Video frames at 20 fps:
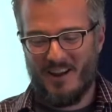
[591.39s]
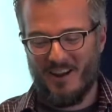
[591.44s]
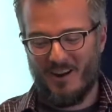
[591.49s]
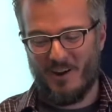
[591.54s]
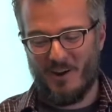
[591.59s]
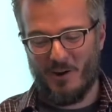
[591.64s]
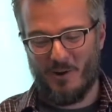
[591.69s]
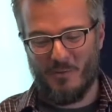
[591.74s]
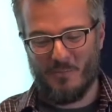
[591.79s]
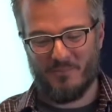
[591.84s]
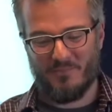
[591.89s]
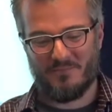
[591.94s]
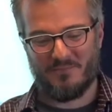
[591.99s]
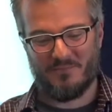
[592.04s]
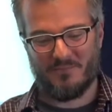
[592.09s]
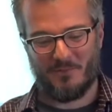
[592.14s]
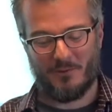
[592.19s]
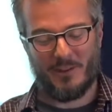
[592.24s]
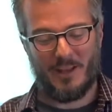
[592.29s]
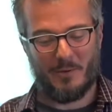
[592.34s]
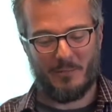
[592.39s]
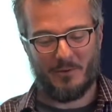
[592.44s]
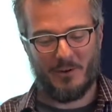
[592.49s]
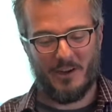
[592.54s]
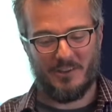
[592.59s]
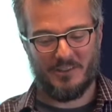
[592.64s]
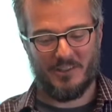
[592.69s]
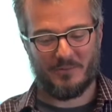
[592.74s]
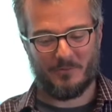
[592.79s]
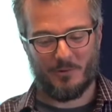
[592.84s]
Um, for that
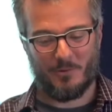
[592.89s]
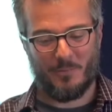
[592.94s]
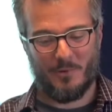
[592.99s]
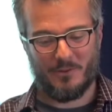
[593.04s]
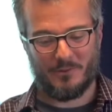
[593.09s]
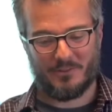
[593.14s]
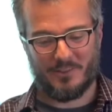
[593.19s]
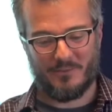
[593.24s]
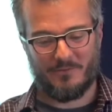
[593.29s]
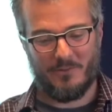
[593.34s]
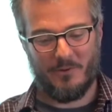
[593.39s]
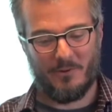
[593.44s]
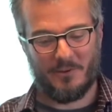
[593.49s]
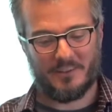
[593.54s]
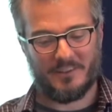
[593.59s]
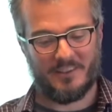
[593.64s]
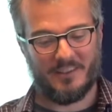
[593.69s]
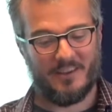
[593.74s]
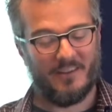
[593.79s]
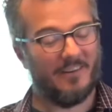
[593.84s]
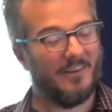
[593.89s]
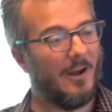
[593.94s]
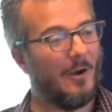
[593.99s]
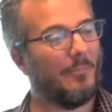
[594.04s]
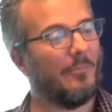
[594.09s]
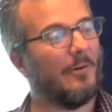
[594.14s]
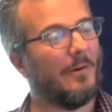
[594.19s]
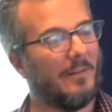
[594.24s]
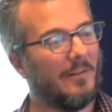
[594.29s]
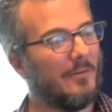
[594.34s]
project, we're mostly focusing on
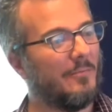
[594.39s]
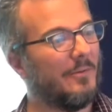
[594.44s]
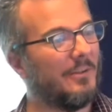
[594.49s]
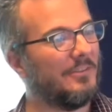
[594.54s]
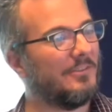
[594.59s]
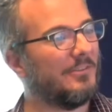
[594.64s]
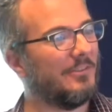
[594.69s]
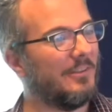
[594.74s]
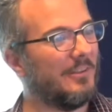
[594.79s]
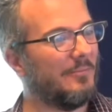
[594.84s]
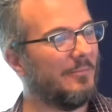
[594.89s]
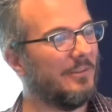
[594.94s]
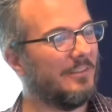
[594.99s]
upper elementary,